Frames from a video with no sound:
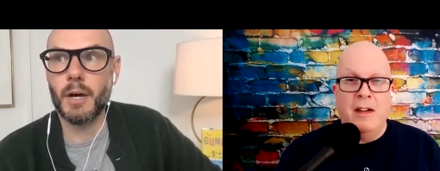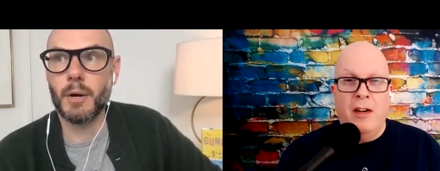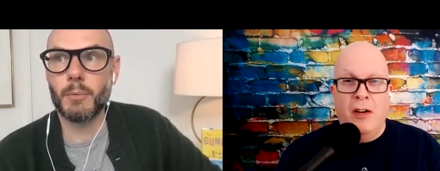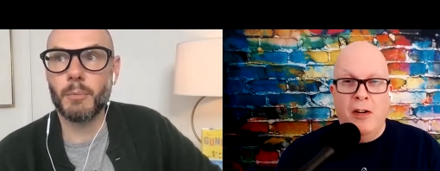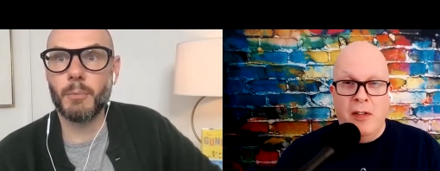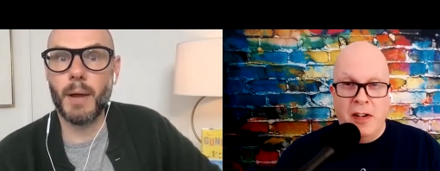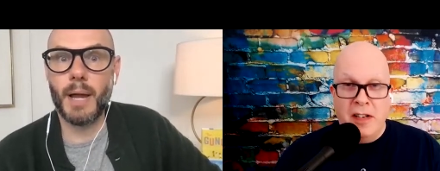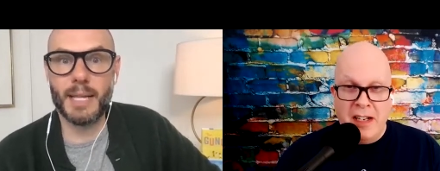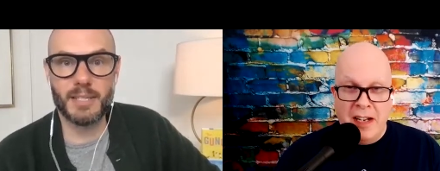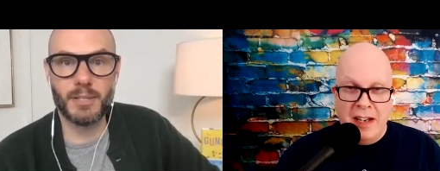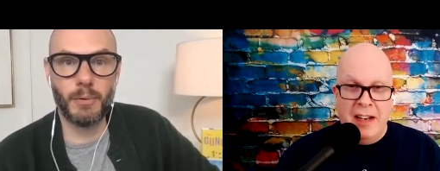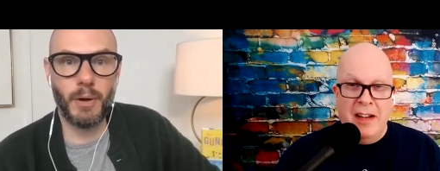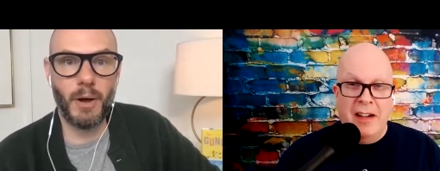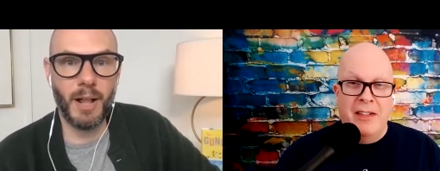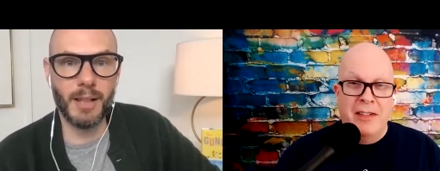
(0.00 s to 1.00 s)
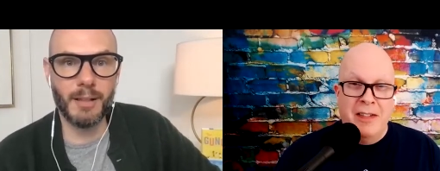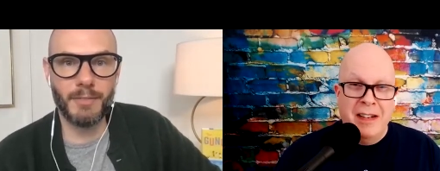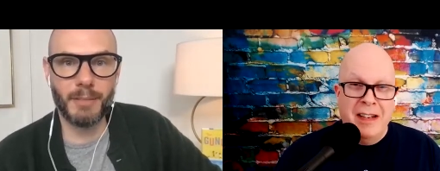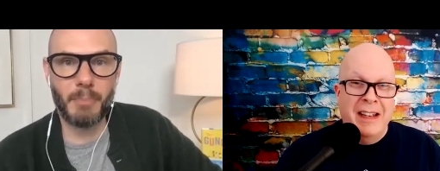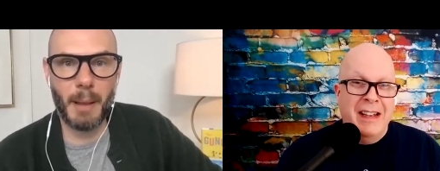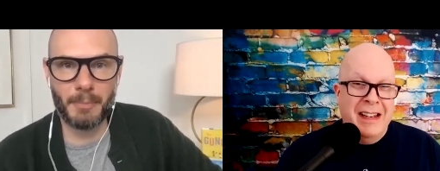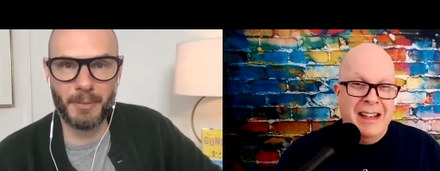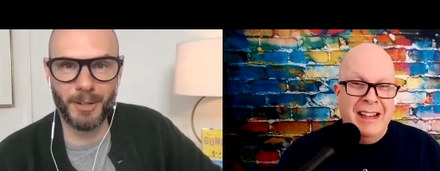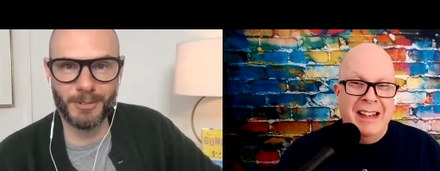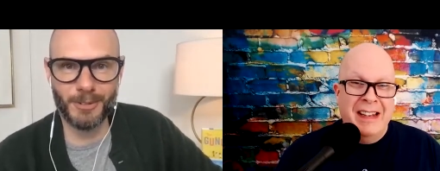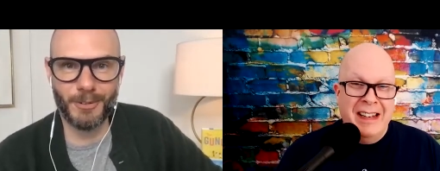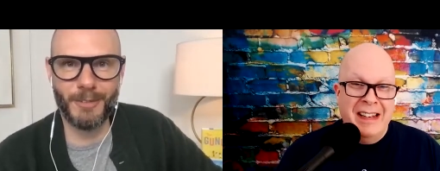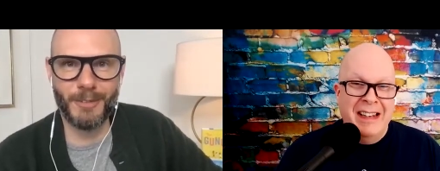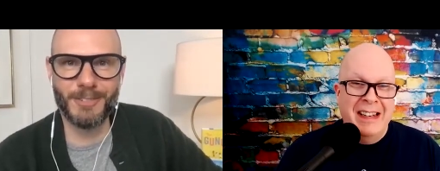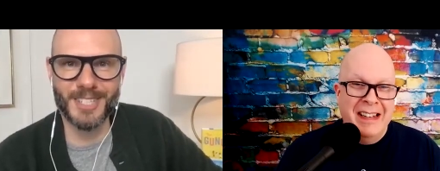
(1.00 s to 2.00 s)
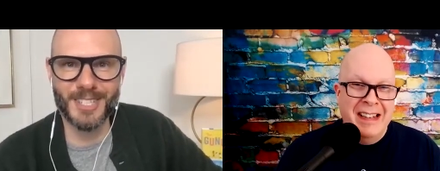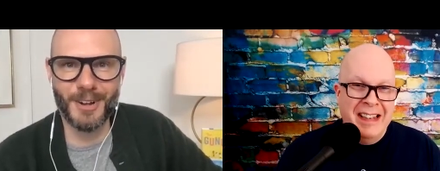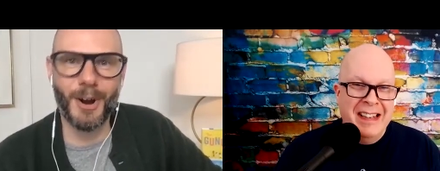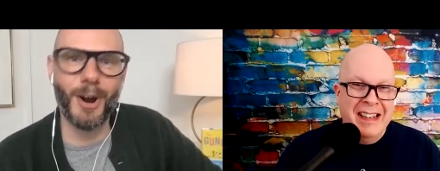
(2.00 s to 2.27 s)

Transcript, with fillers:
Speaker 1: Right. So yeah. all of the pop cultural references are